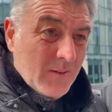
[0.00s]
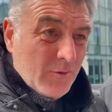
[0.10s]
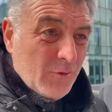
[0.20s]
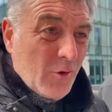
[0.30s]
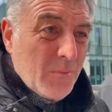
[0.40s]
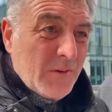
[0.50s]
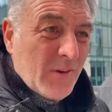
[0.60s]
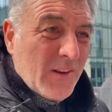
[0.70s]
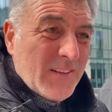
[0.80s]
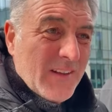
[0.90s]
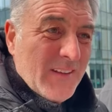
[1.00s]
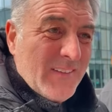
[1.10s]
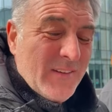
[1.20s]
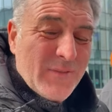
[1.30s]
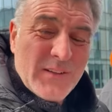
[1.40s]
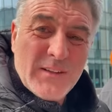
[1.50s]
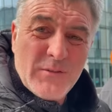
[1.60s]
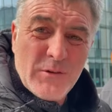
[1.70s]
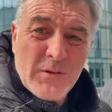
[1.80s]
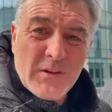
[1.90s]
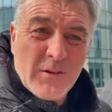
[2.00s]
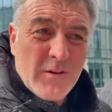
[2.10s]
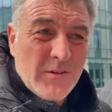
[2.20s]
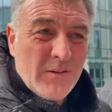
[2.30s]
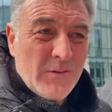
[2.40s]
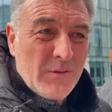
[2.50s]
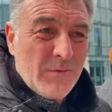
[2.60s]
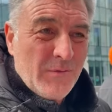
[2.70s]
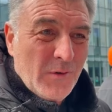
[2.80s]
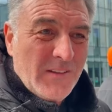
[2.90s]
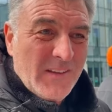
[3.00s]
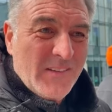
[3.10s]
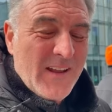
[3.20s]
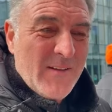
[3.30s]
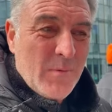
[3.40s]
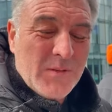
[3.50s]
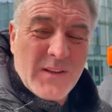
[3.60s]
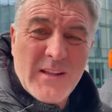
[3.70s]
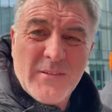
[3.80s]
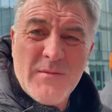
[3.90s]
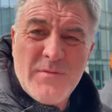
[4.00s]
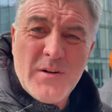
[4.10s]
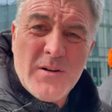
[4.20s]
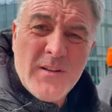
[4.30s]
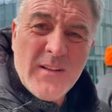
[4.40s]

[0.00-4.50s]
To show me solidarity for the junior doctors who fully deserve what they're asking for.